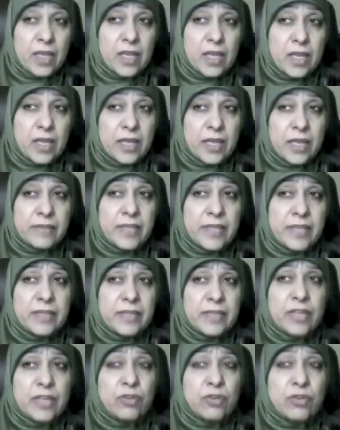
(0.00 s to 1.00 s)
And then
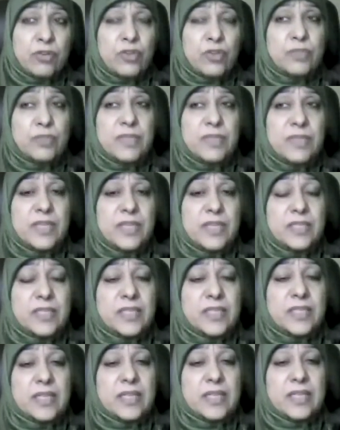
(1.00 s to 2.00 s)
they called me. They
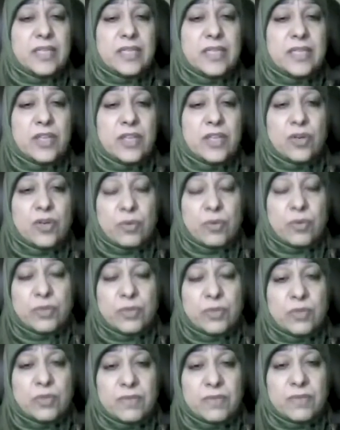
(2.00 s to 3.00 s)
said that they are going
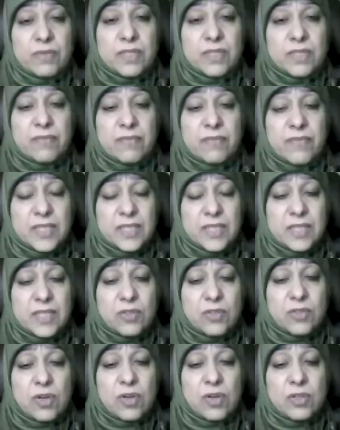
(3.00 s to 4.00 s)
to give us a visit
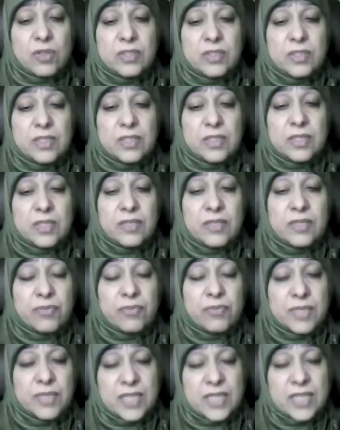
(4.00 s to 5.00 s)
on
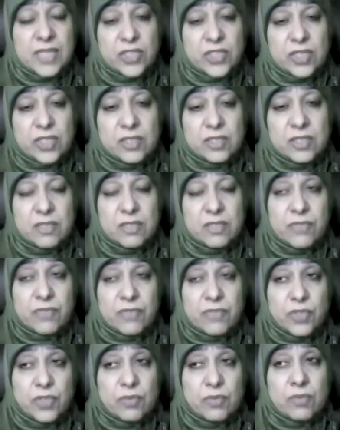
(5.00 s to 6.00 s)
3 sessions. The
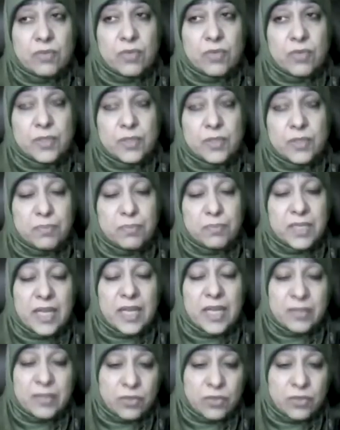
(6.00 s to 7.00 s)
first one was me
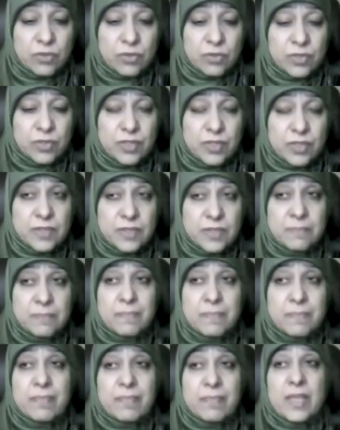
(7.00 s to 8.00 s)
and the daughters.
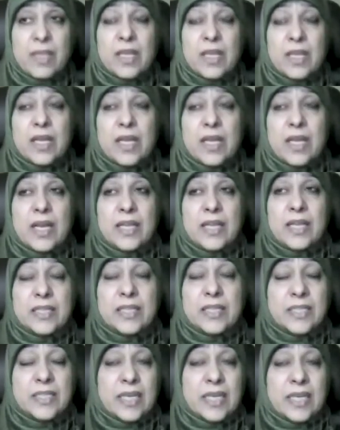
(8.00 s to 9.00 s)
And the
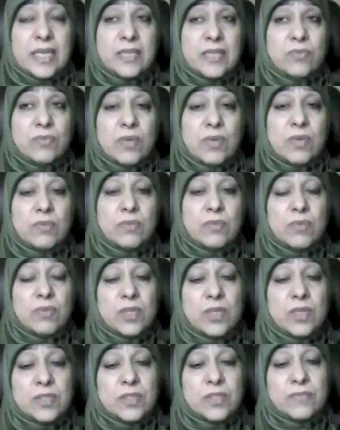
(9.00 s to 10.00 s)
second one
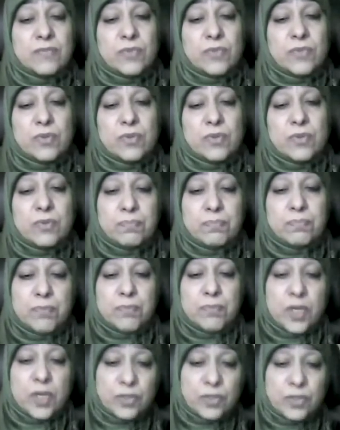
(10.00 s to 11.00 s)
was for
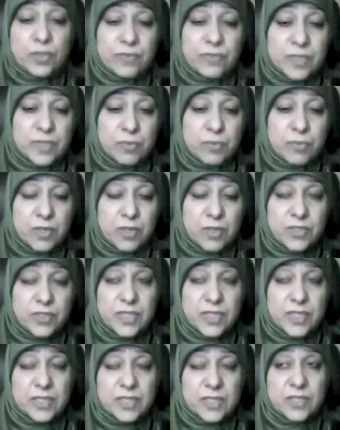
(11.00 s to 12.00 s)
part of his brothers
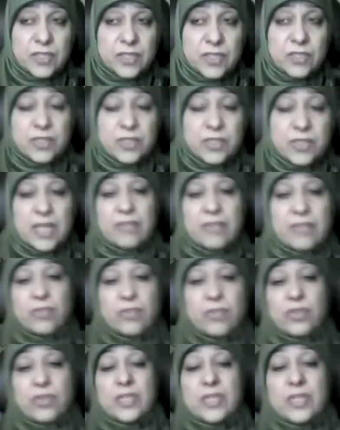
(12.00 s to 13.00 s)
and sisters. And the
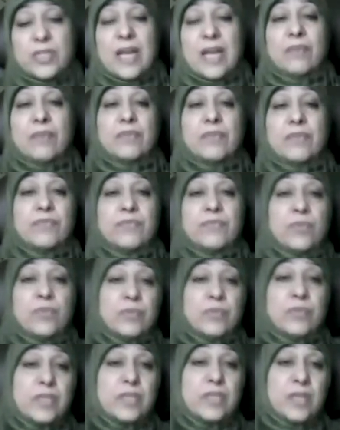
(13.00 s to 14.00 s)
third hour for
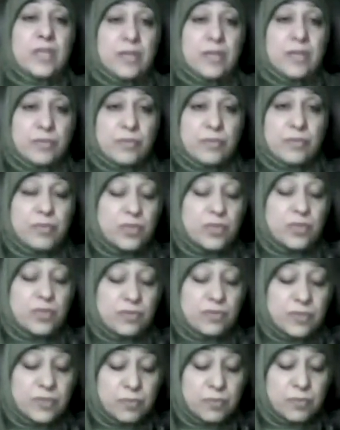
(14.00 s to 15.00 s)
the other part of
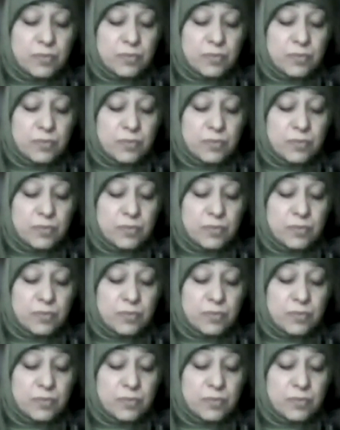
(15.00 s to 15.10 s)
his